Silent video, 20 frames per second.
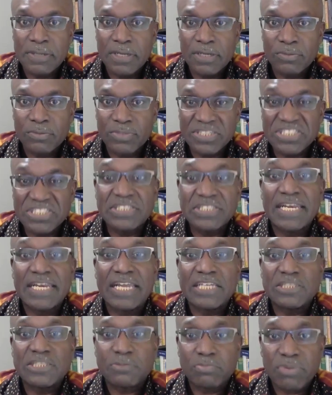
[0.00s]
which is an
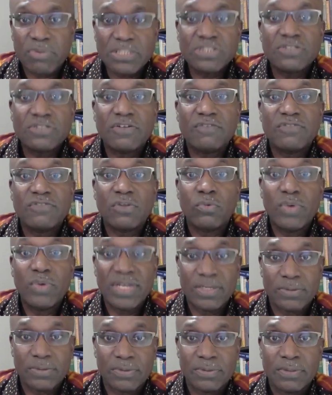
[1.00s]
expression of the
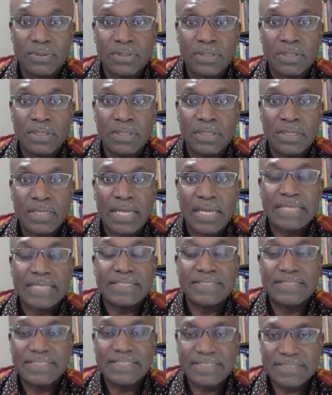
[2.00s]
will and
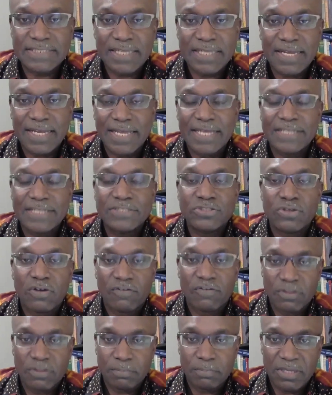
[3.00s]
the desires
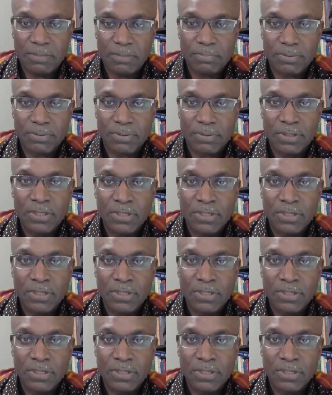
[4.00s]
of the people.